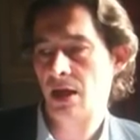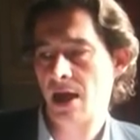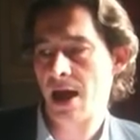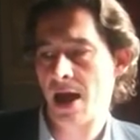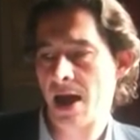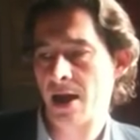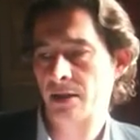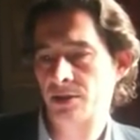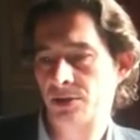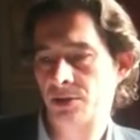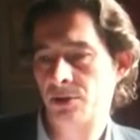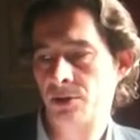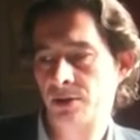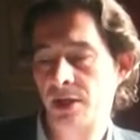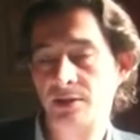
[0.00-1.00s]

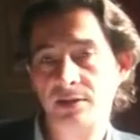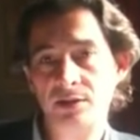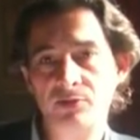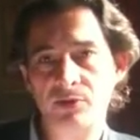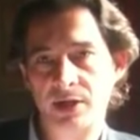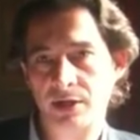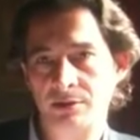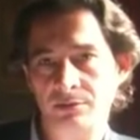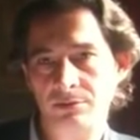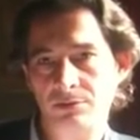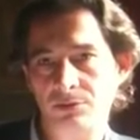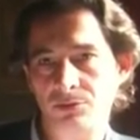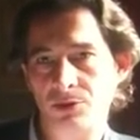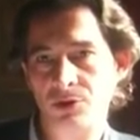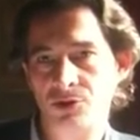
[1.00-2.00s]
And that is rare.
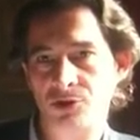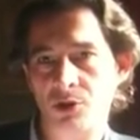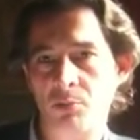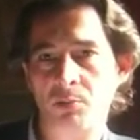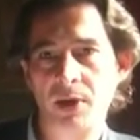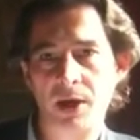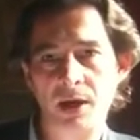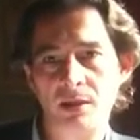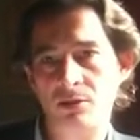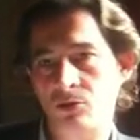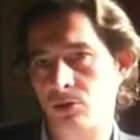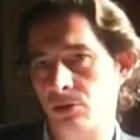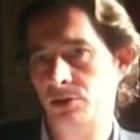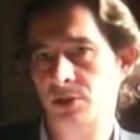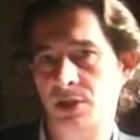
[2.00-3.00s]
In Champagne,
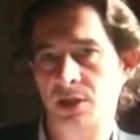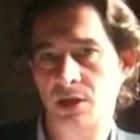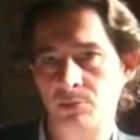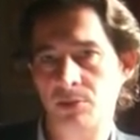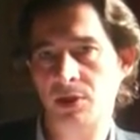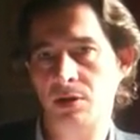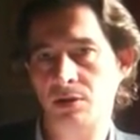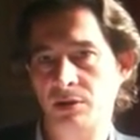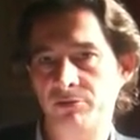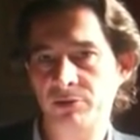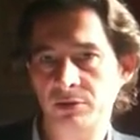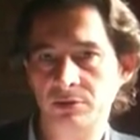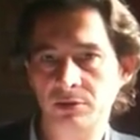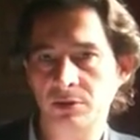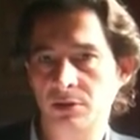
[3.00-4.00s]
quality can be
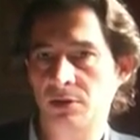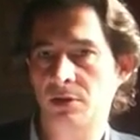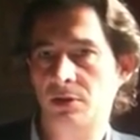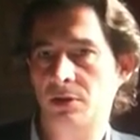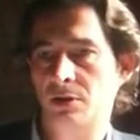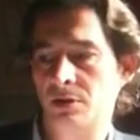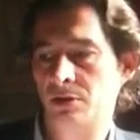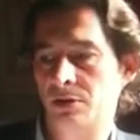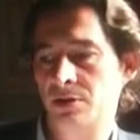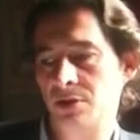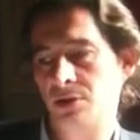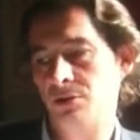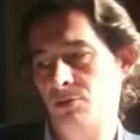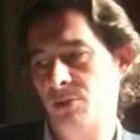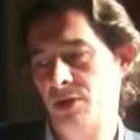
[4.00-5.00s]
uneven. Is
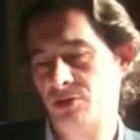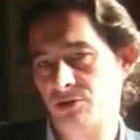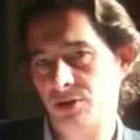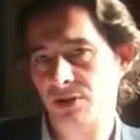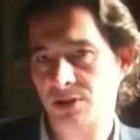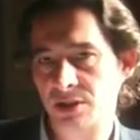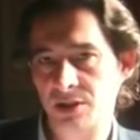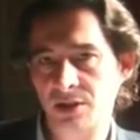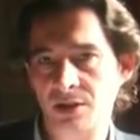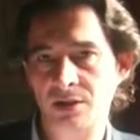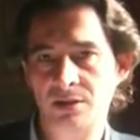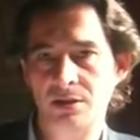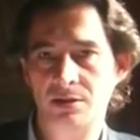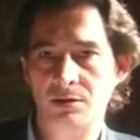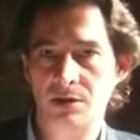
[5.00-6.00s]
it the maturity?
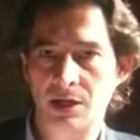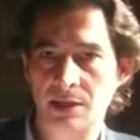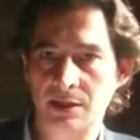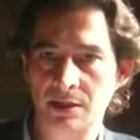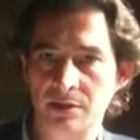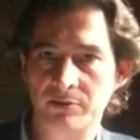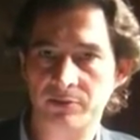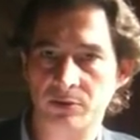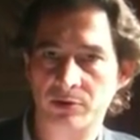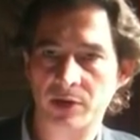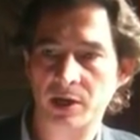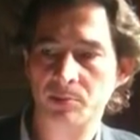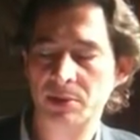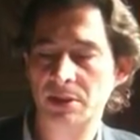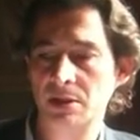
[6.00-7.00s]
Is it the cleanness of the
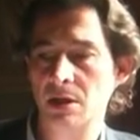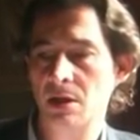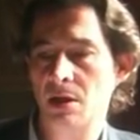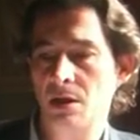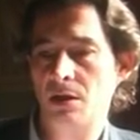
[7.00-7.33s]
grapes?